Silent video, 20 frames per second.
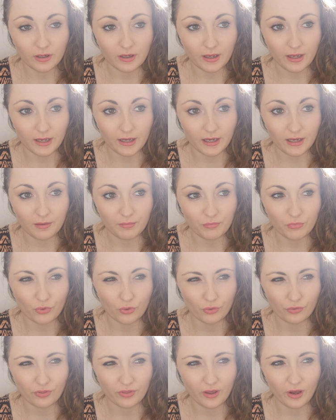
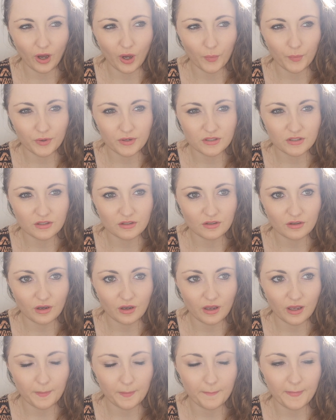Not that I would
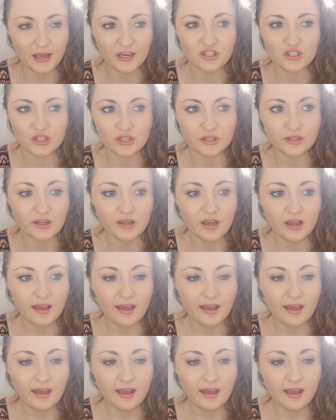imagine